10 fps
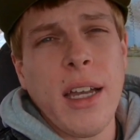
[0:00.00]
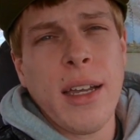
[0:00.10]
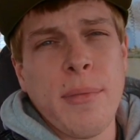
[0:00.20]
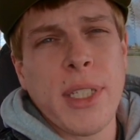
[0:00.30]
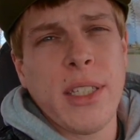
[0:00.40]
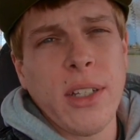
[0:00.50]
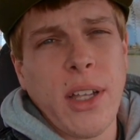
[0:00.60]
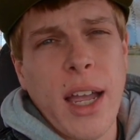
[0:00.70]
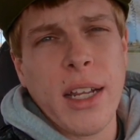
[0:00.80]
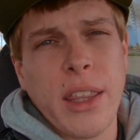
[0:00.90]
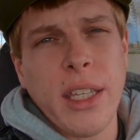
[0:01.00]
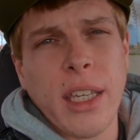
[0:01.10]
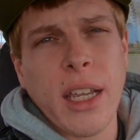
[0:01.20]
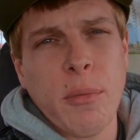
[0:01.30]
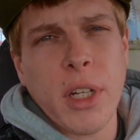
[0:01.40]
I'm still kind of
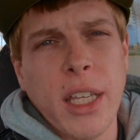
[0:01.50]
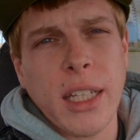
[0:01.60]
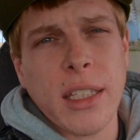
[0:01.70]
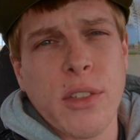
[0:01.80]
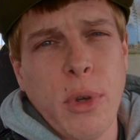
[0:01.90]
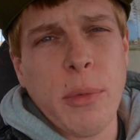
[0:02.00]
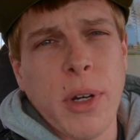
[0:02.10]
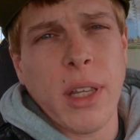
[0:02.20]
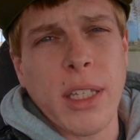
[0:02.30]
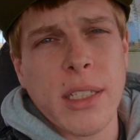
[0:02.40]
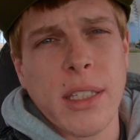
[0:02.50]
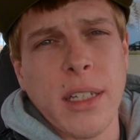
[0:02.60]
thinking I'm going to get the sway bar links,